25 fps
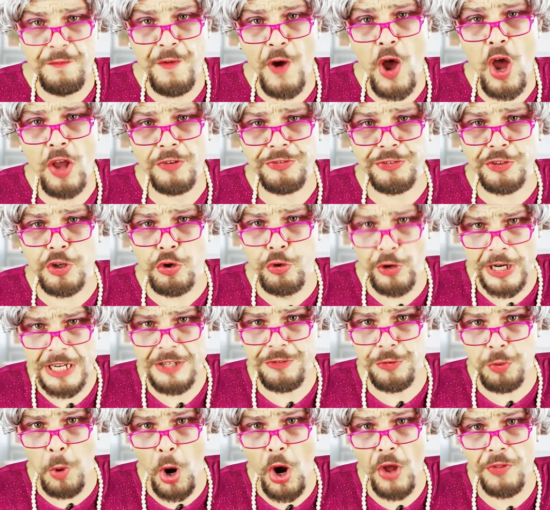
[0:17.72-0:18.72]
first
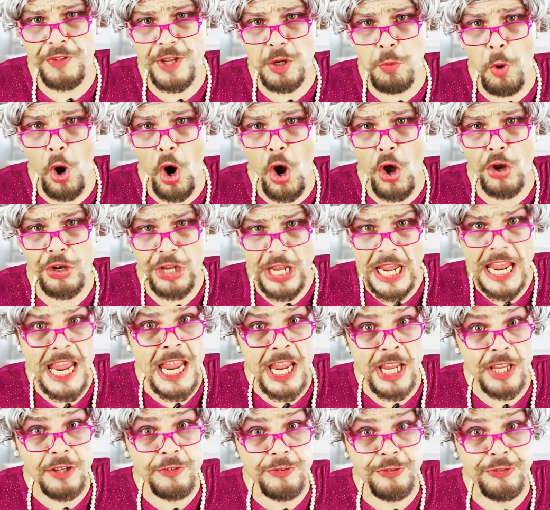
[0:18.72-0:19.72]
cringeworthy word
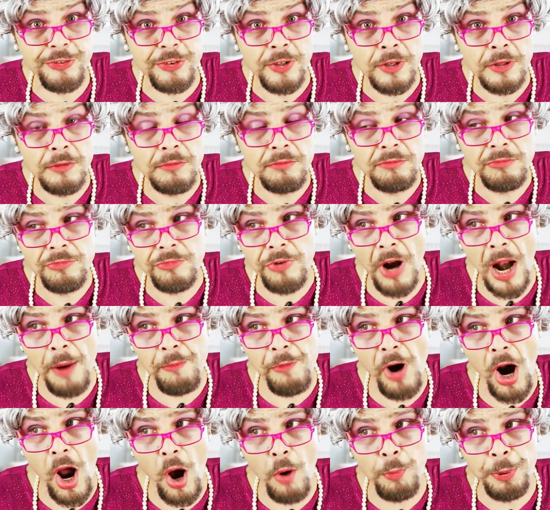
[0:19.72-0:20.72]
is,
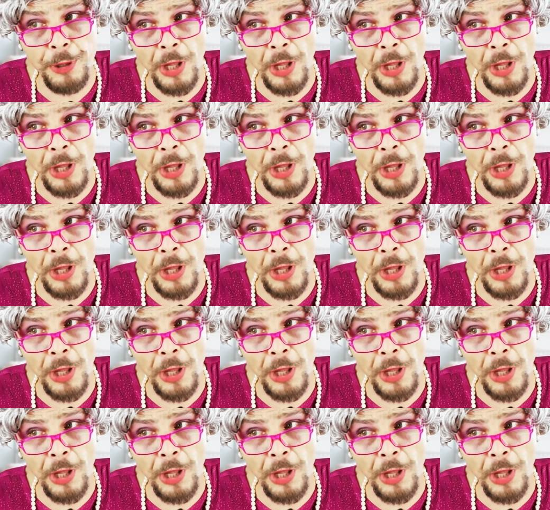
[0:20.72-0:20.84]
drum roll